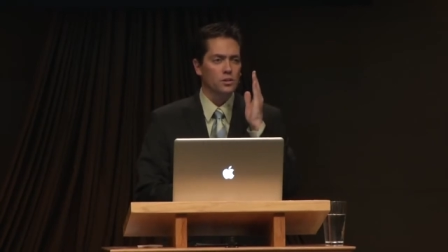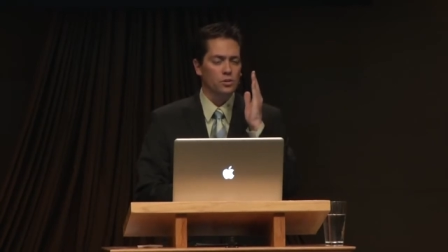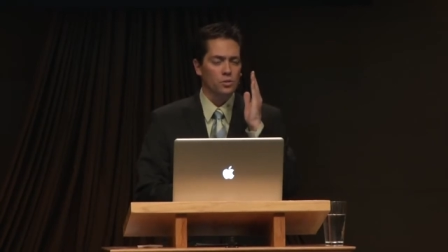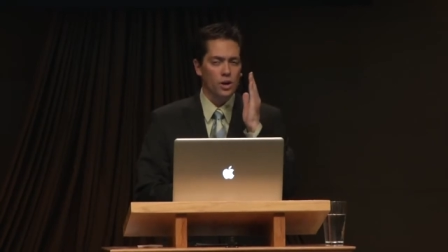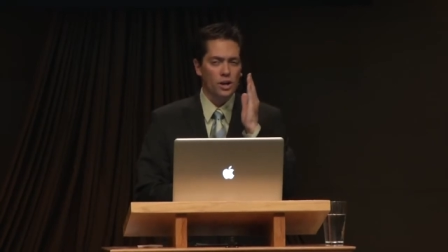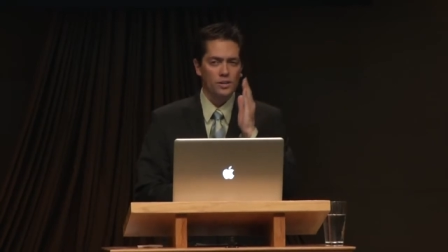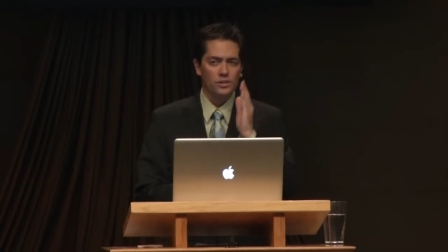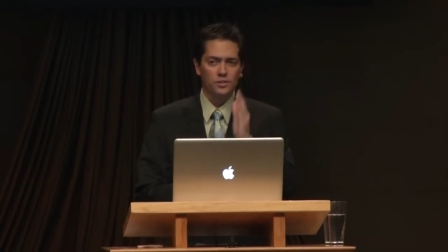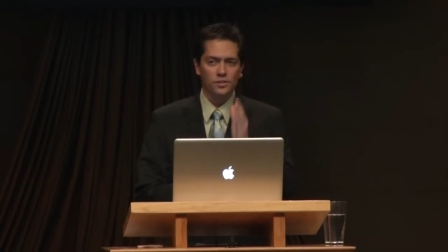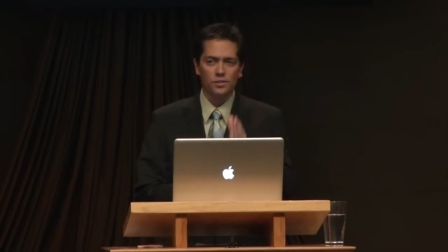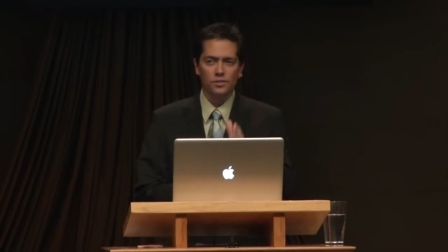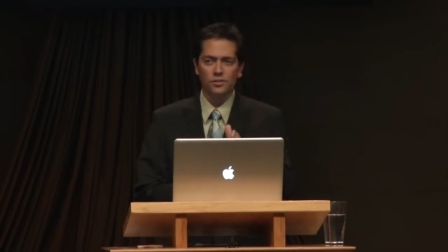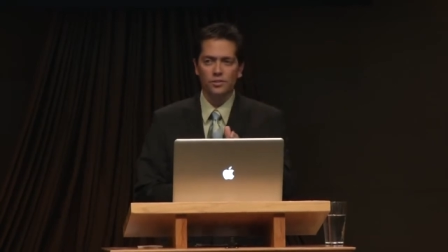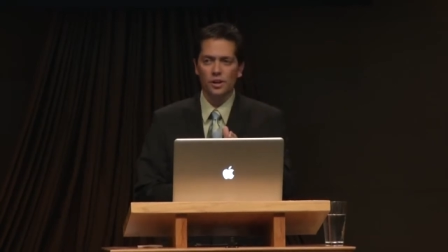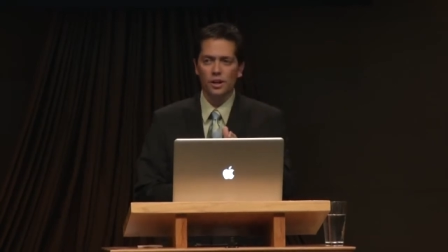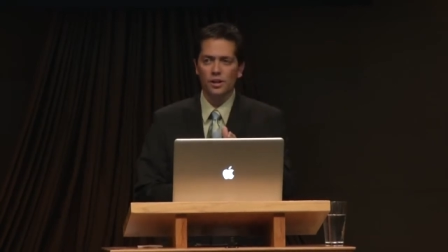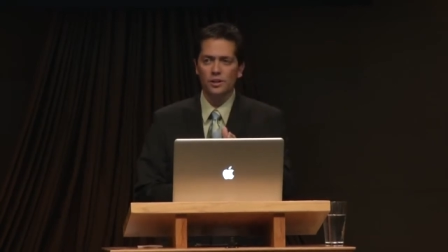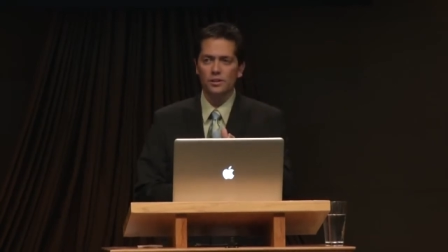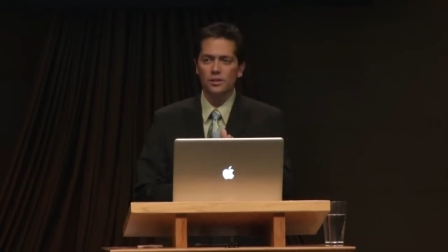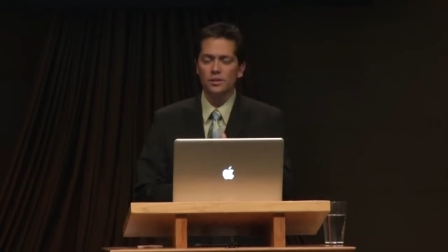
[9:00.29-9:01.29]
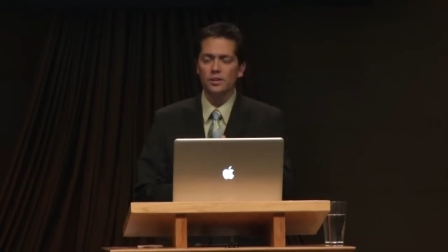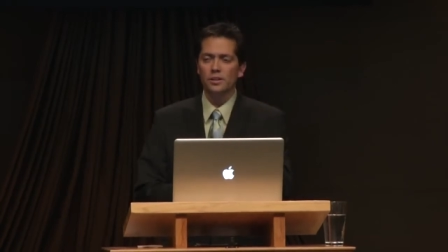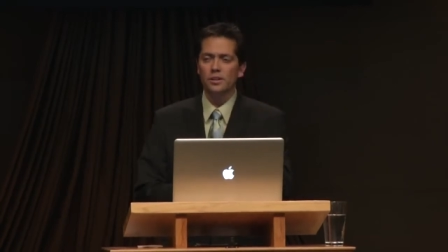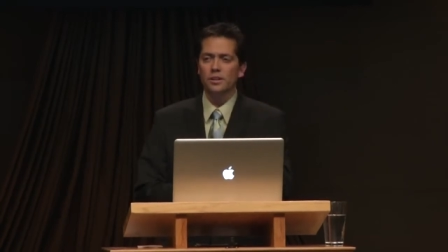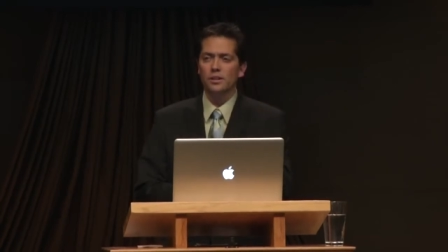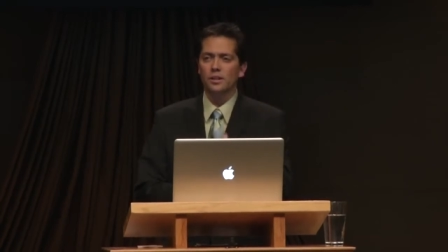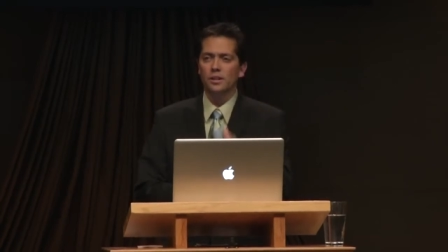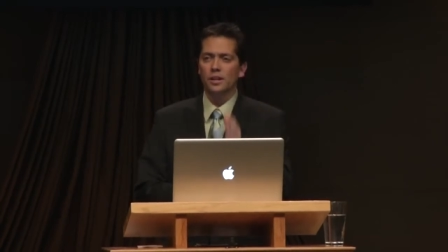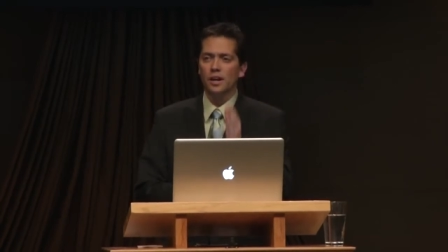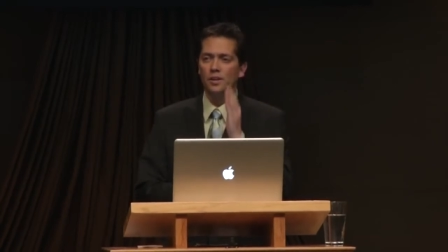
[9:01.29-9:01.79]
Christ the Son,
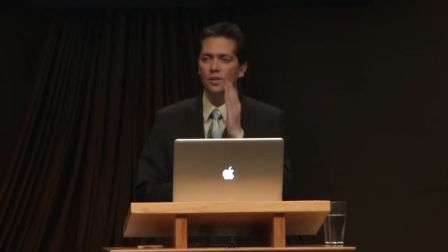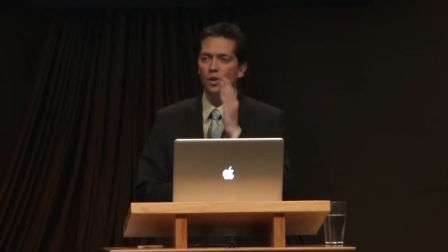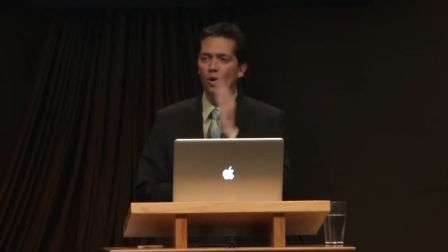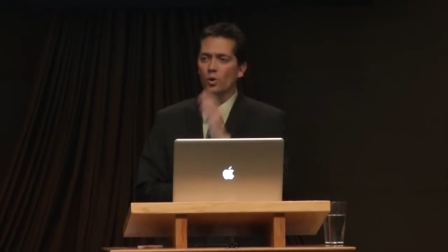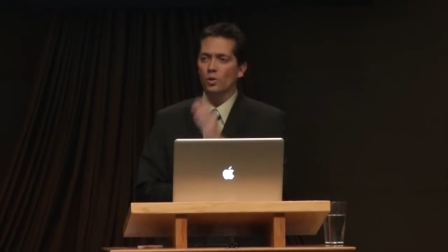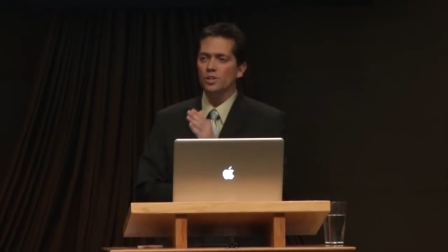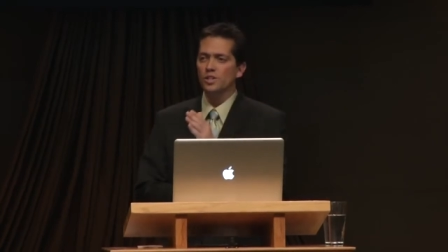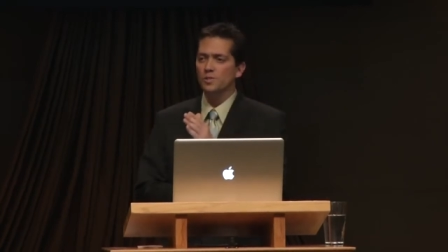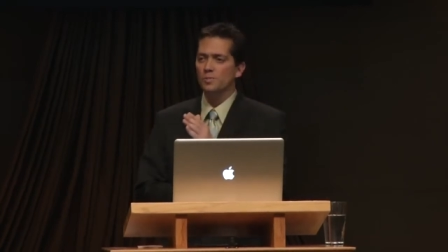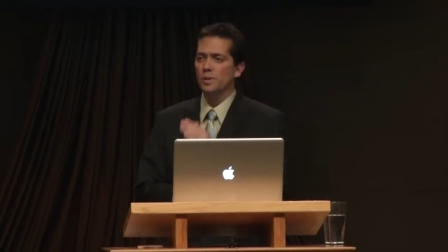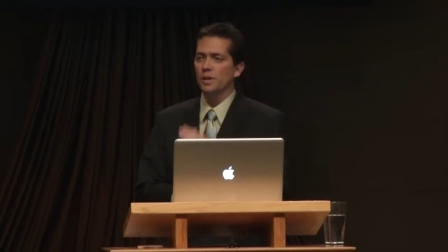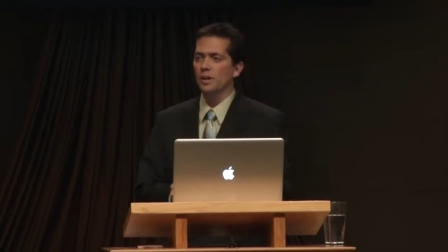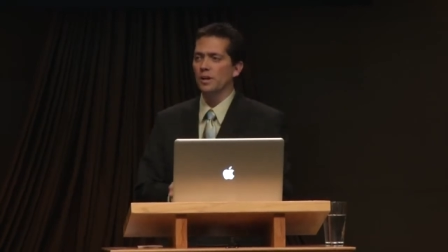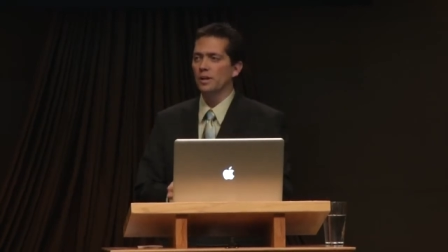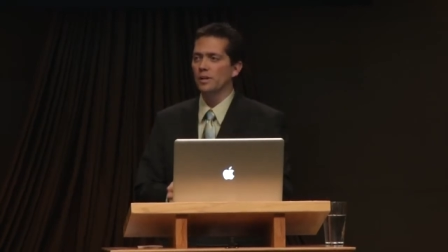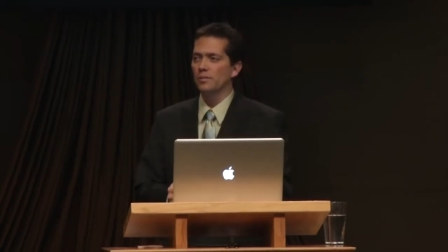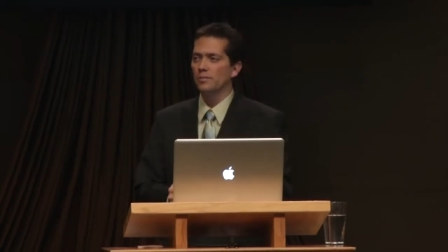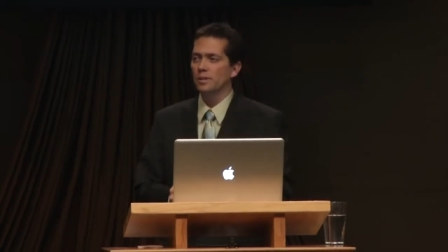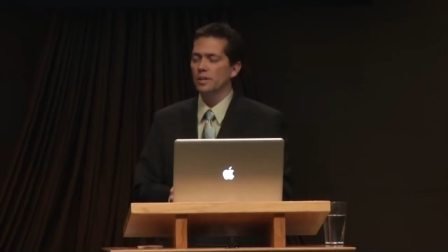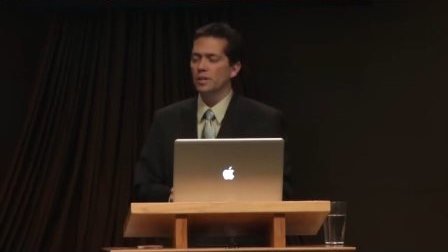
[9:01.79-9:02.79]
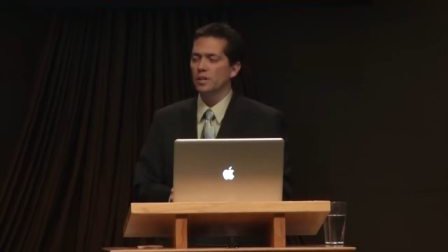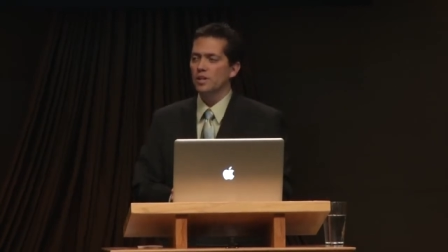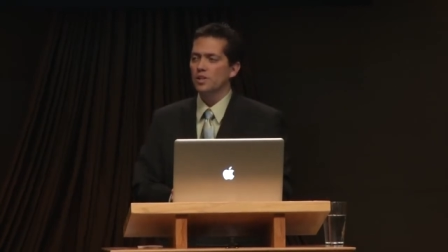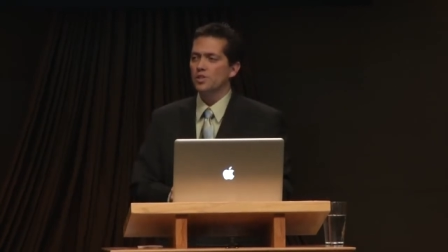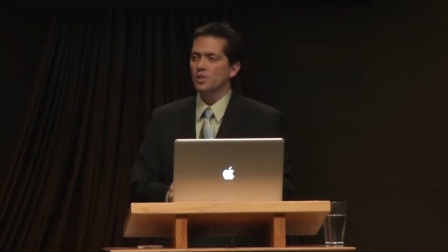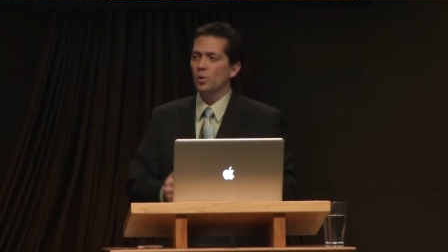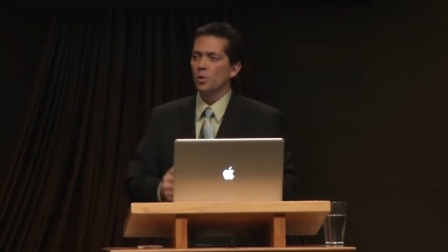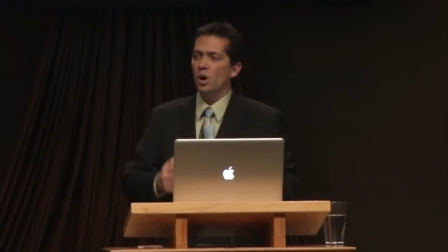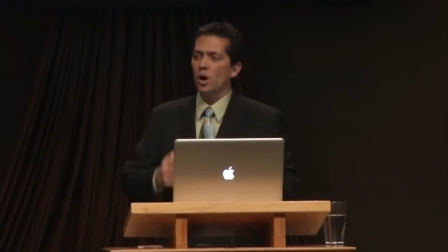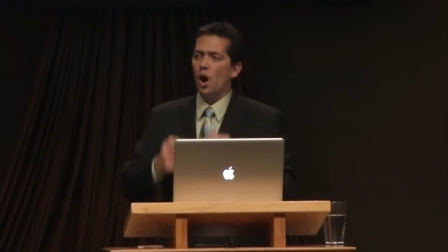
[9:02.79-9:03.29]
and the Holy Spirit.
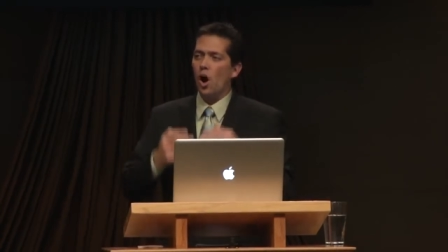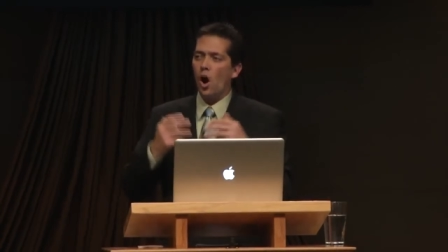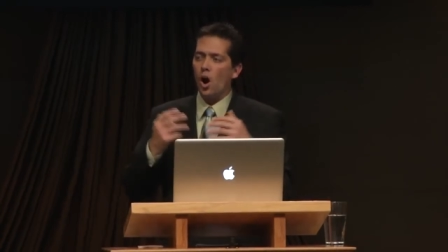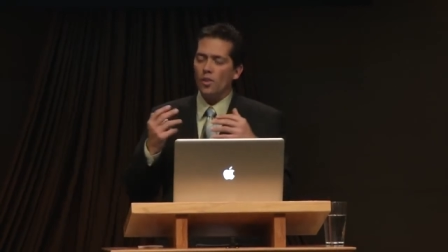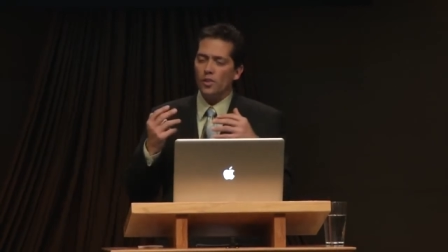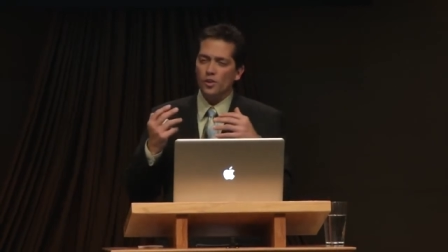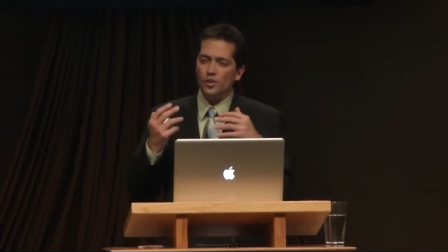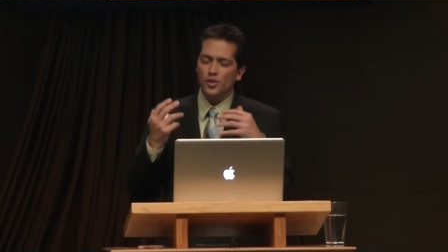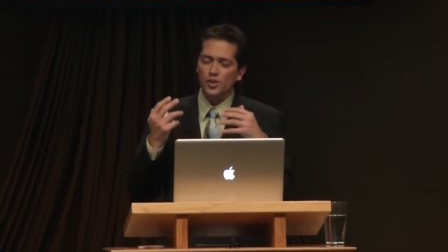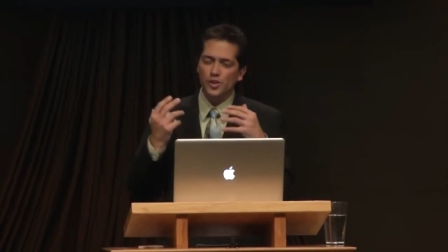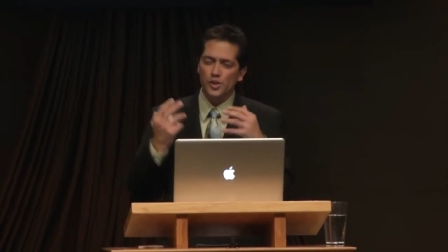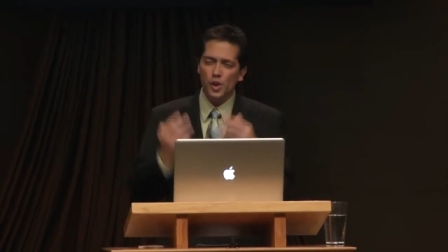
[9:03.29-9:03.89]
So uh, there's